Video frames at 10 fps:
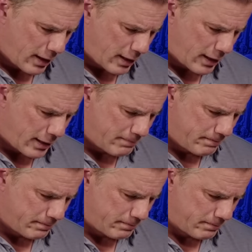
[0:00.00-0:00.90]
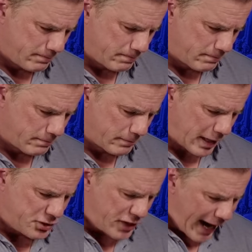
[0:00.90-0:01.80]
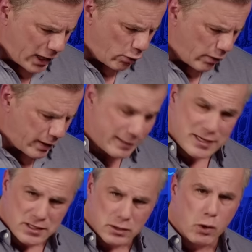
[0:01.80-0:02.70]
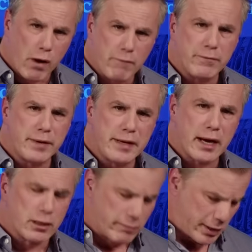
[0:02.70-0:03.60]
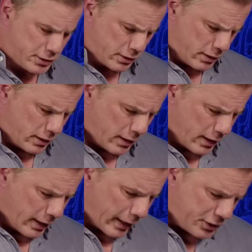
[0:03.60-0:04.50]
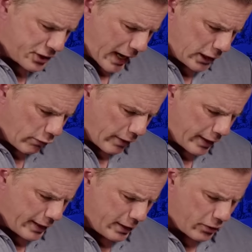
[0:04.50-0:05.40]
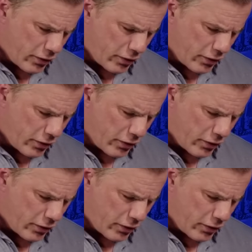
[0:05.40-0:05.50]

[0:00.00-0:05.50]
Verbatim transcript: Uh, a January, and this is a quote from the Declaration, a January